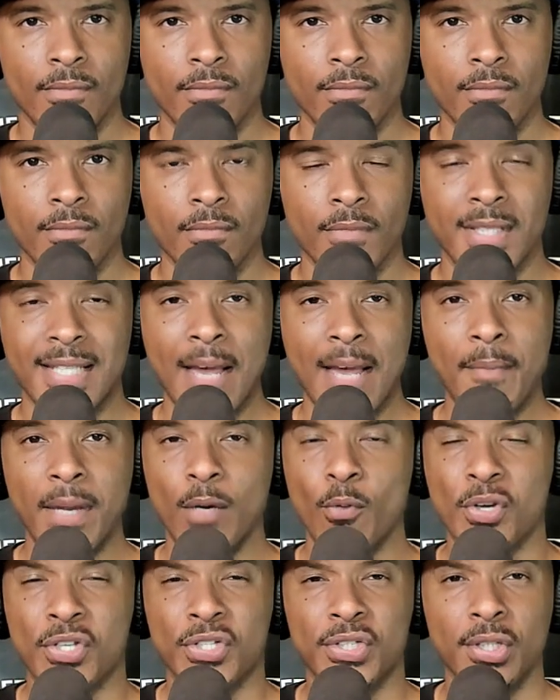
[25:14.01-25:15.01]
Does that
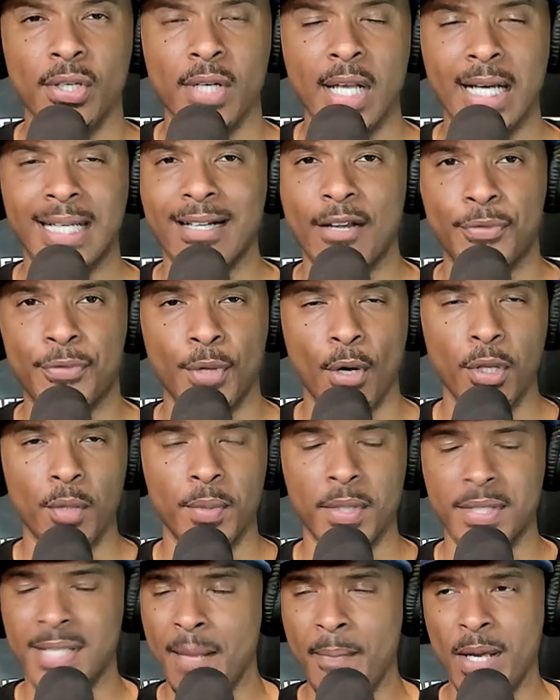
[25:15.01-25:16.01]
mean we're still not going to throw the,
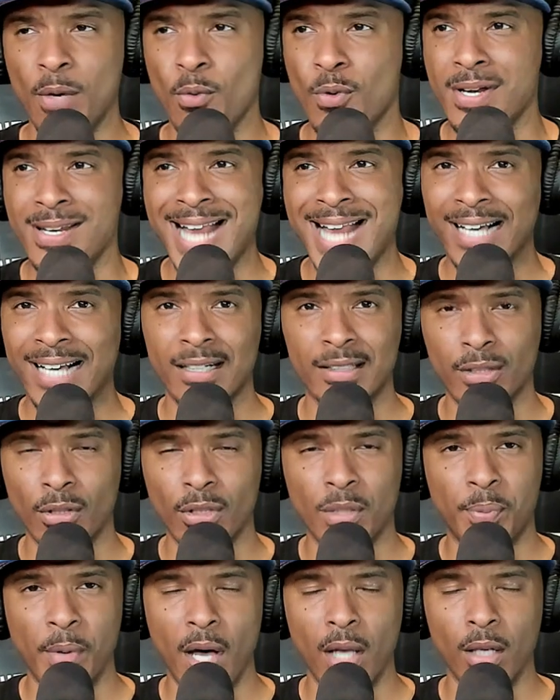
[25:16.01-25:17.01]
does that mean we're not going to throw
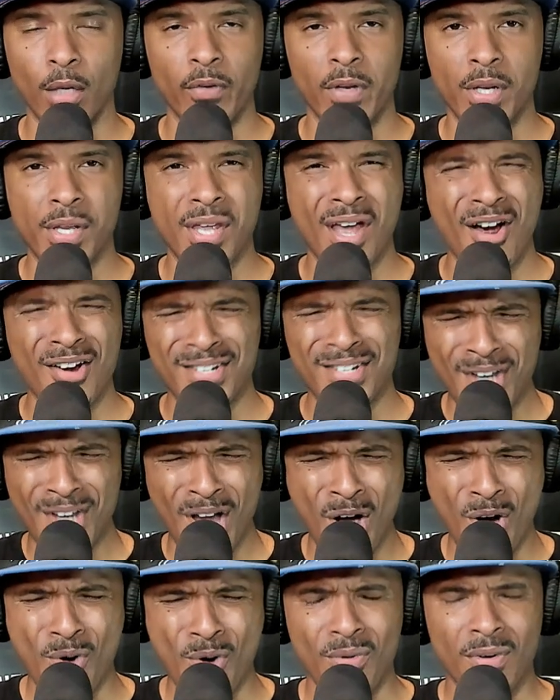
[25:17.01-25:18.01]
the ball all over the yard?
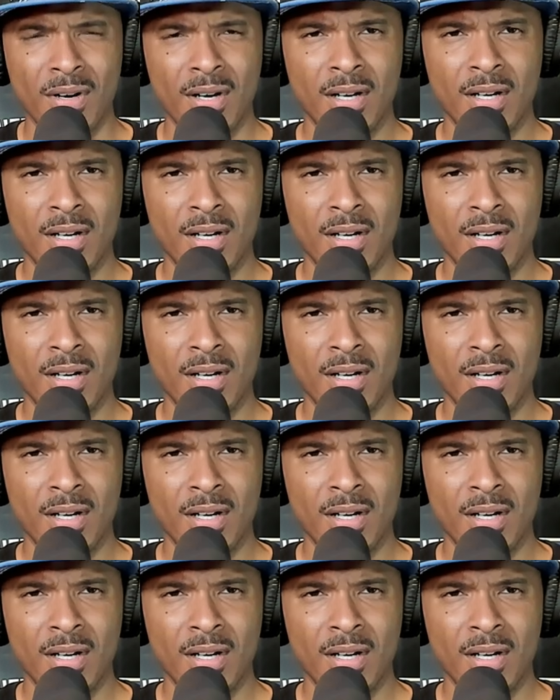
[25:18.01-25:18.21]
No.